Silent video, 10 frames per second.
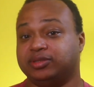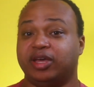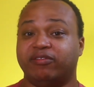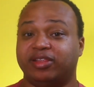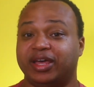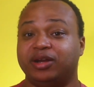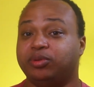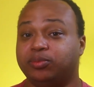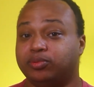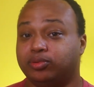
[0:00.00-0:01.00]
You have a lot of
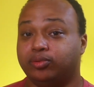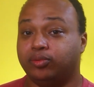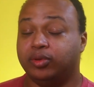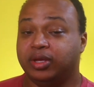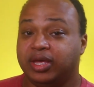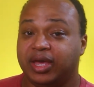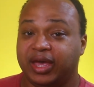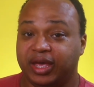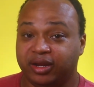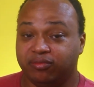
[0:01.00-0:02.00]
people who
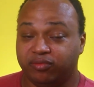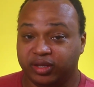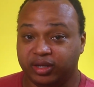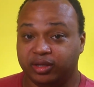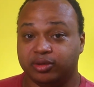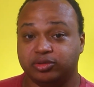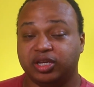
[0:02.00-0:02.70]
edit videos.